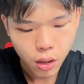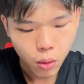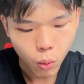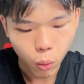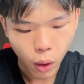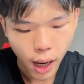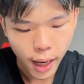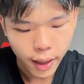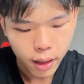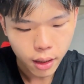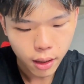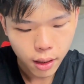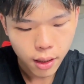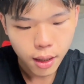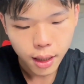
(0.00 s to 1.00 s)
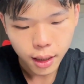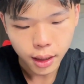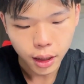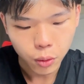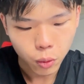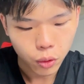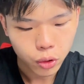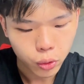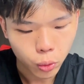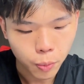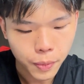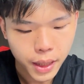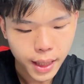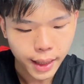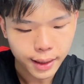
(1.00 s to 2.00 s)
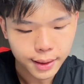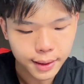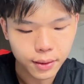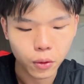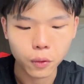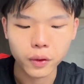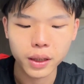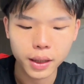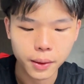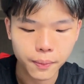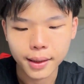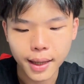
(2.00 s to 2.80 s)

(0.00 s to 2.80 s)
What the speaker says: y equals to px over here.